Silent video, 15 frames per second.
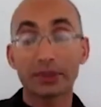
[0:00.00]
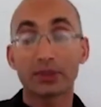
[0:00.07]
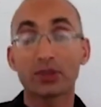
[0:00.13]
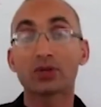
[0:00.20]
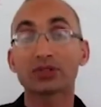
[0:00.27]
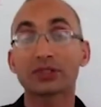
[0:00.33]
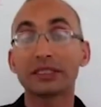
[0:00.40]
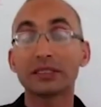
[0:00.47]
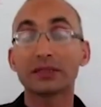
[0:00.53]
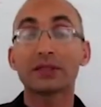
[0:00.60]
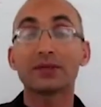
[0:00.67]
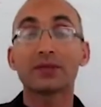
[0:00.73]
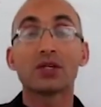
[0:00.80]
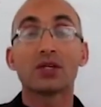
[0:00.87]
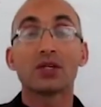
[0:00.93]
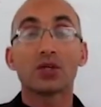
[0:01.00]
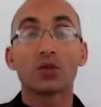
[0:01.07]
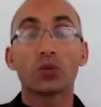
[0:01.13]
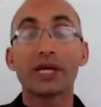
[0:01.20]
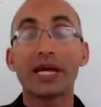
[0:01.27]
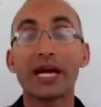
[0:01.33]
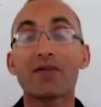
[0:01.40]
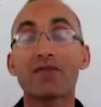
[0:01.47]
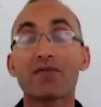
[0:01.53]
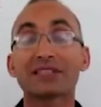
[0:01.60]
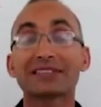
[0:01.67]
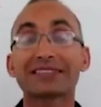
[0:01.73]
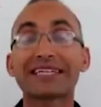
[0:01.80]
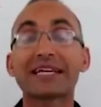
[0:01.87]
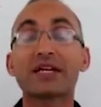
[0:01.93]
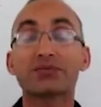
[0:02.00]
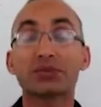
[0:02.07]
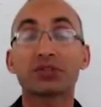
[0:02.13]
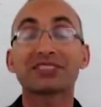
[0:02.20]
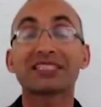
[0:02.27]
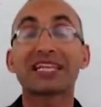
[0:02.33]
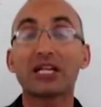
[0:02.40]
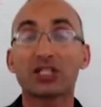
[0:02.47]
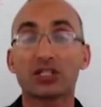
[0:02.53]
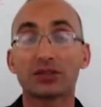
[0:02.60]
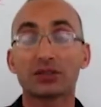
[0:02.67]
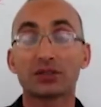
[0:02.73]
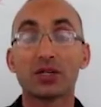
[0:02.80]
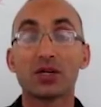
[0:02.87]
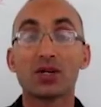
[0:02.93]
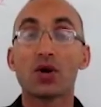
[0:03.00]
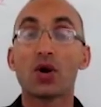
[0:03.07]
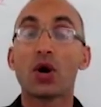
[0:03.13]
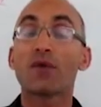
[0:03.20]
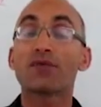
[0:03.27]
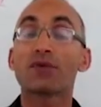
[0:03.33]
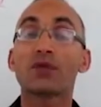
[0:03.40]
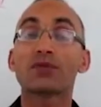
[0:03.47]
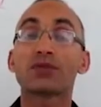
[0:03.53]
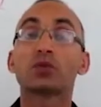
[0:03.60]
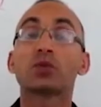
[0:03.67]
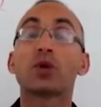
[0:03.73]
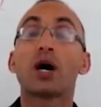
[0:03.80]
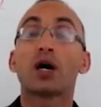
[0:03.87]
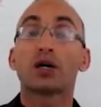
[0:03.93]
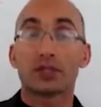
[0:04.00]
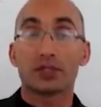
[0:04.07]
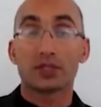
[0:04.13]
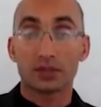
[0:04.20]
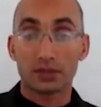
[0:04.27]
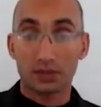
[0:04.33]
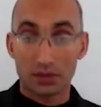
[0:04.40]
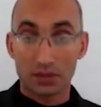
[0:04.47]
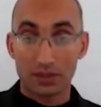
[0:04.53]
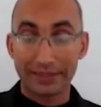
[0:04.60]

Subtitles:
Because here we have that careful selection of the words.